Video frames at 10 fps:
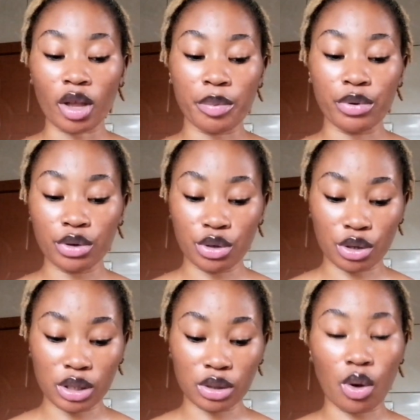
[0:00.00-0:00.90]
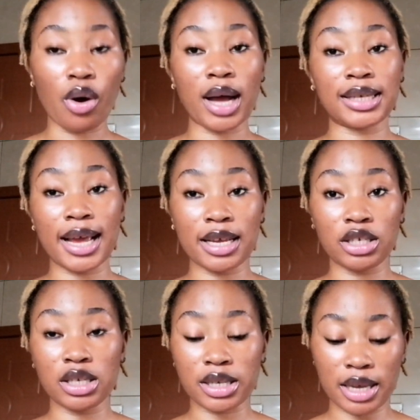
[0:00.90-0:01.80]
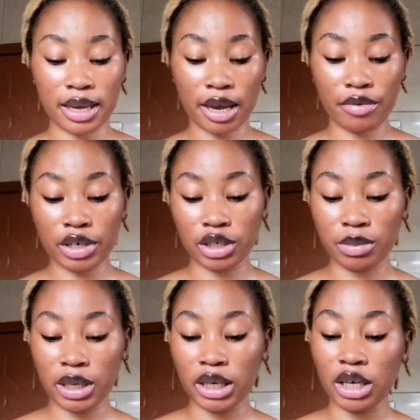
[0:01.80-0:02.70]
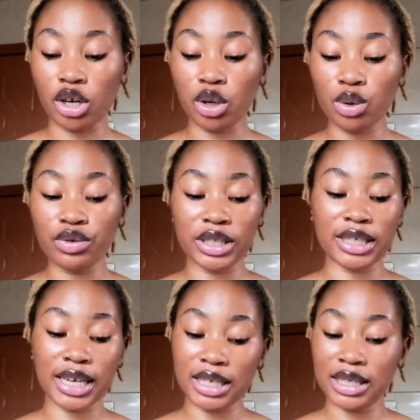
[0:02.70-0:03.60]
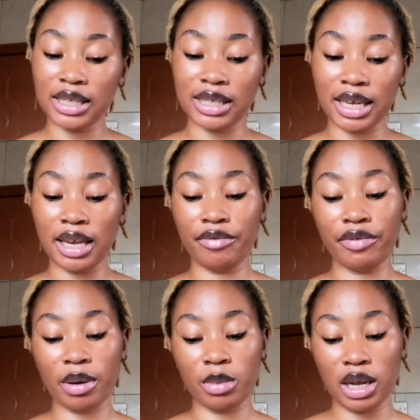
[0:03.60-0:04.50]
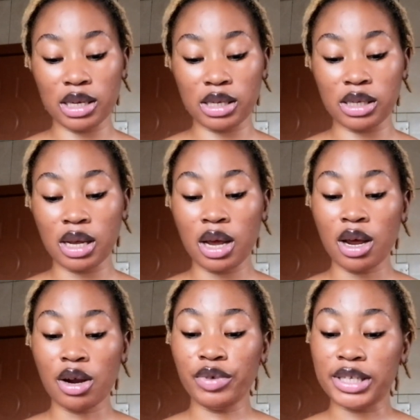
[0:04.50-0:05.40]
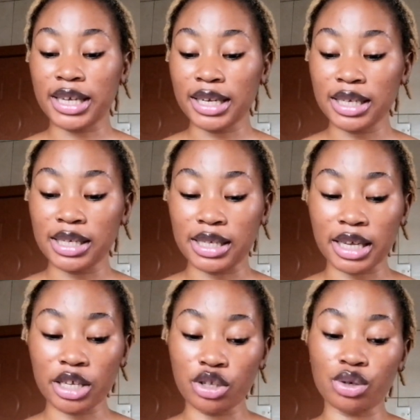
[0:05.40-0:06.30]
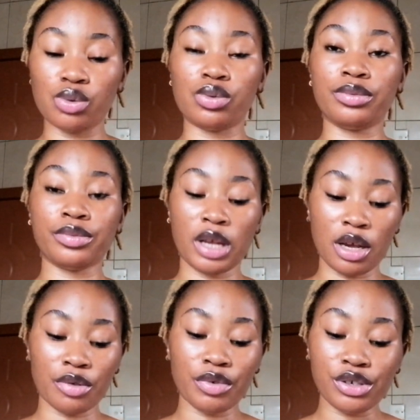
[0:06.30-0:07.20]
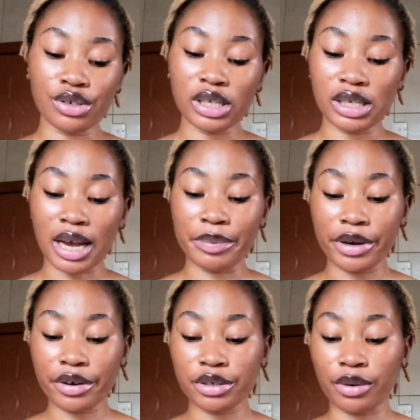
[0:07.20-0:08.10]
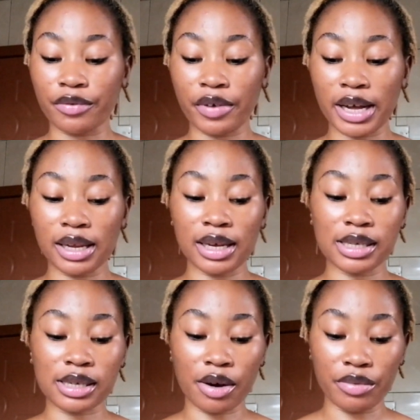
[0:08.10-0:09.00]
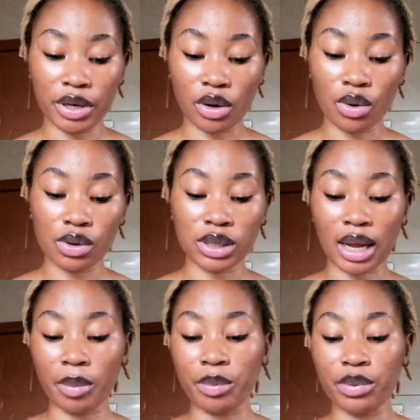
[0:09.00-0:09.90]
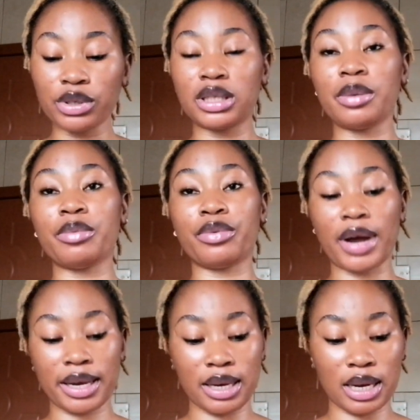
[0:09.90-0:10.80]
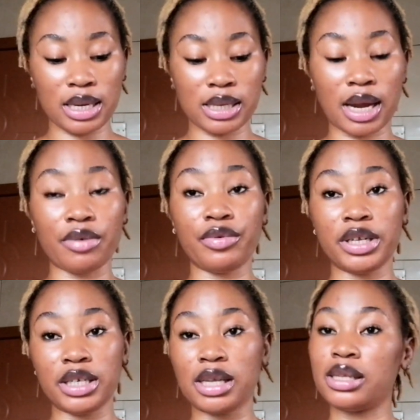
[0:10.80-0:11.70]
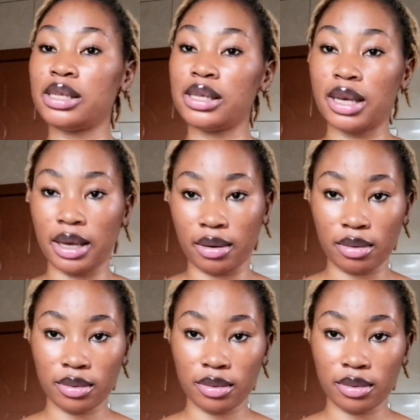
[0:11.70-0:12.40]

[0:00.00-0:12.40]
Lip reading: products or anti-aging skincare regimen include retaining the skin firmness, retaining the skin tone, reducing the appearance of fine lines and wrinkles, and boosting brightness and radiant skin.